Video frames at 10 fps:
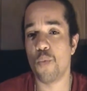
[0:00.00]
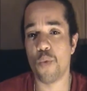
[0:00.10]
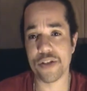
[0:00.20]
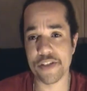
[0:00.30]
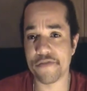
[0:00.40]

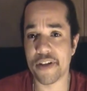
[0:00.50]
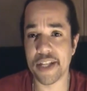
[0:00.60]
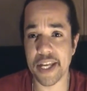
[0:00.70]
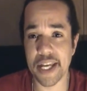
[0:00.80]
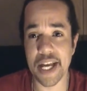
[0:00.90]
wasn't
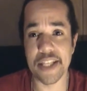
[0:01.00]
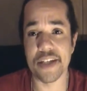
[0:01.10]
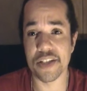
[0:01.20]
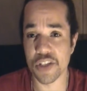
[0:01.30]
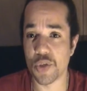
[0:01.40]
funny
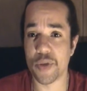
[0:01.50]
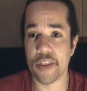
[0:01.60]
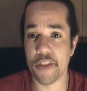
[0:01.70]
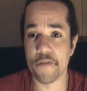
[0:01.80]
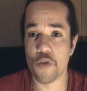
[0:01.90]
and doesn't do
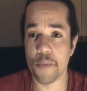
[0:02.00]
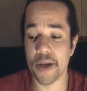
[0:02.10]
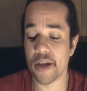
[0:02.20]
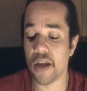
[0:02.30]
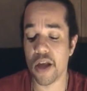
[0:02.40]
anything for
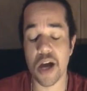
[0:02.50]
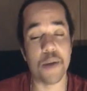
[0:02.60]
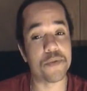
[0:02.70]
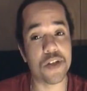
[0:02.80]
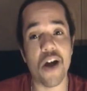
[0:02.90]
me.
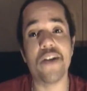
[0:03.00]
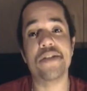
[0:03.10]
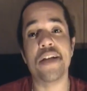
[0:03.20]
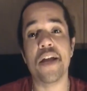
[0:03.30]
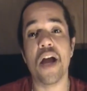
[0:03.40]
I'm
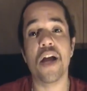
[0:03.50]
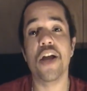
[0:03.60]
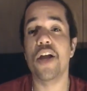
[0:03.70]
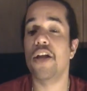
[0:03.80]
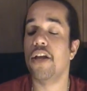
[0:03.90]
sorry, Cena.